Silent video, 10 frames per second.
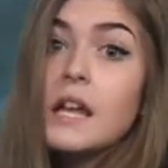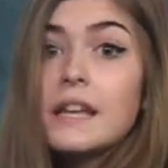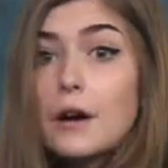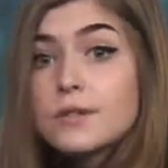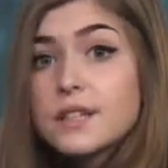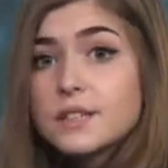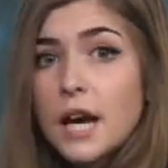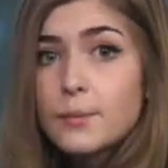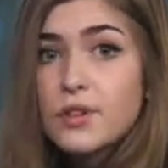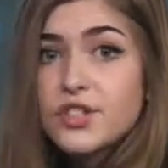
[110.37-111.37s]
Now is a good
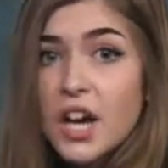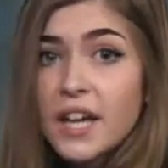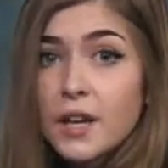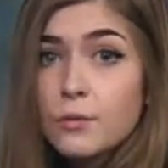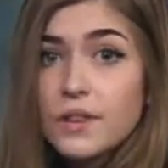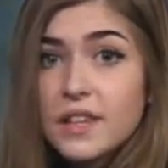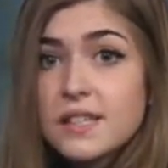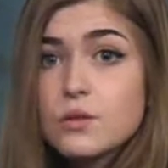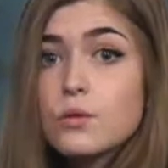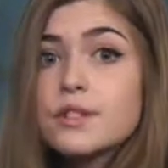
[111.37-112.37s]
time to check in with these
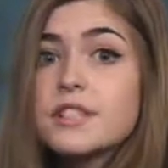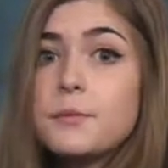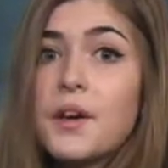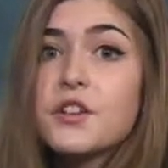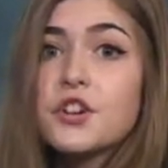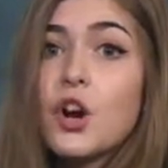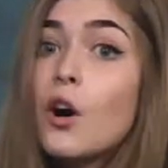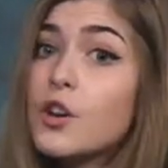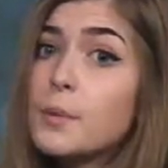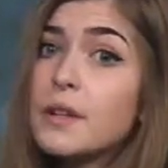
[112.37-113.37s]
schools to make sure
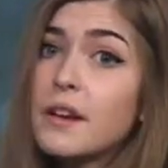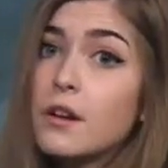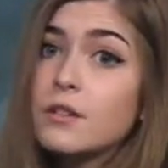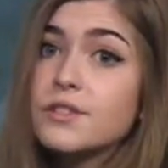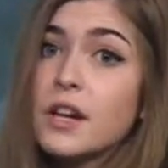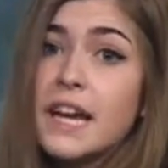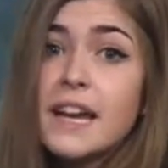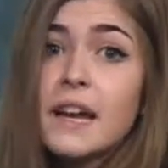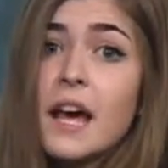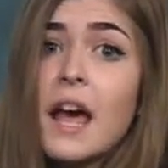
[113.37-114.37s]
all your materials are in